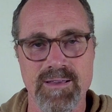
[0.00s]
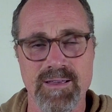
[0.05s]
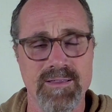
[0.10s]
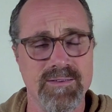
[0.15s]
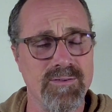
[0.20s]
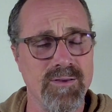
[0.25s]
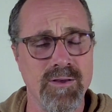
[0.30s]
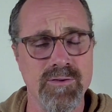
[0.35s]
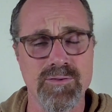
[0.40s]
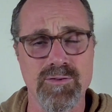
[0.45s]

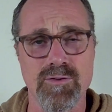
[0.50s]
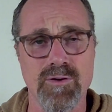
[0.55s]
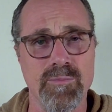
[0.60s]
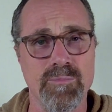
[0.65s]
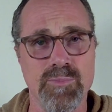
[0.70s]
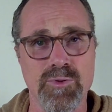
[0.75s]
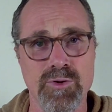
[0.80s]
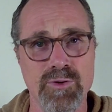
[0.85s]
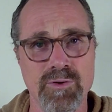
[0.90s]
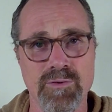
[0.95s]
It's also a
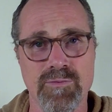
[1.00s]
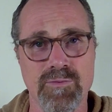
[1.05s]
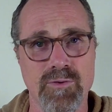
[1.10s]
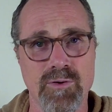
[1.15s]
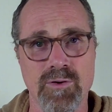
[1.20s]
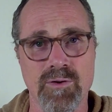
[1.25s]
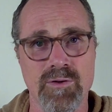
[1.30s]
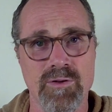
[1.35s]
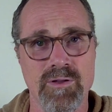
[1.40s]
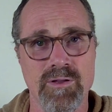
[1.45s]

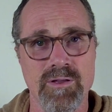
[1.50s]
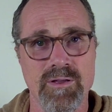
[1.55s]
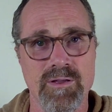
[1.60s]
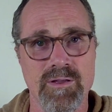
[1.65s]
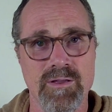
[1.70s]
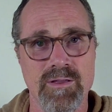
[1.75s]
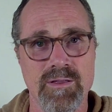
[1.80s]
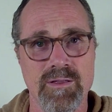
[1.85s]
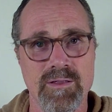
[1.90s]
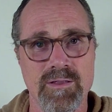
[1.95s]
beautiful,
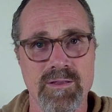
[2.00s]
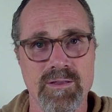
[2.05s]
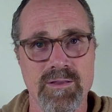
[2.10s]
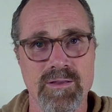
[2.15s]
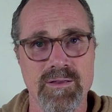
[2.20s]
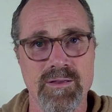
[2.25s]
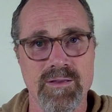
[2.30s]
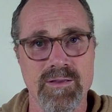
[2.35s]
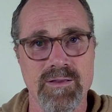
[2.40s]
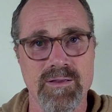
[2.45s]

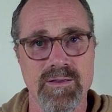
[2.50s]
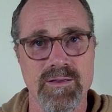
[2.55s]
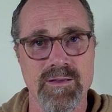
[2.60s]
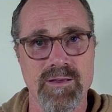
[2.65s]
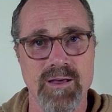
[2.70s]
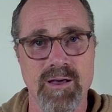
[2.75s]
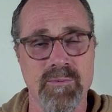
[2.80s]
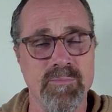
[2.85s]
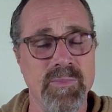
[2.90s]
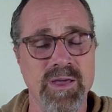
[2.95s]

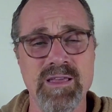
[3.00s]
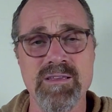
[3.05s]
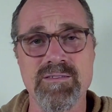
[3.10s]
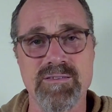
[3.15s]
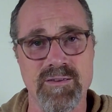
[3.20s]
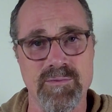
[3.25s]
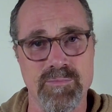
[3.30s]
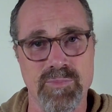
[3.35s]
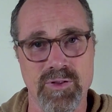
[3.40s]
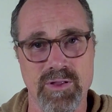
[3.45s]

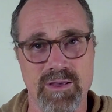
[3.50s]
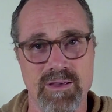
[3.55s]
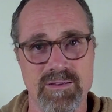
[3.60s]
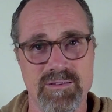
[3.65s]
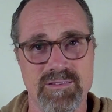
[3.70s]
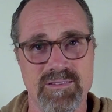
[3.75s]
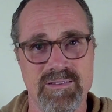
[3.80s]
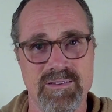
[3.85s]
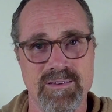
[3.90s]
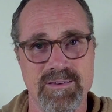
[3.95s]
amazing
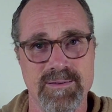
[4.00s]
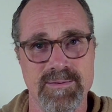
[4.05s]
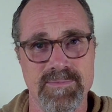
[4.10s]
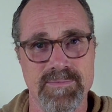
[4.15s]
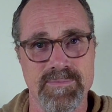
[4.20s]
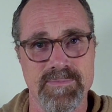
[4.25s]
place.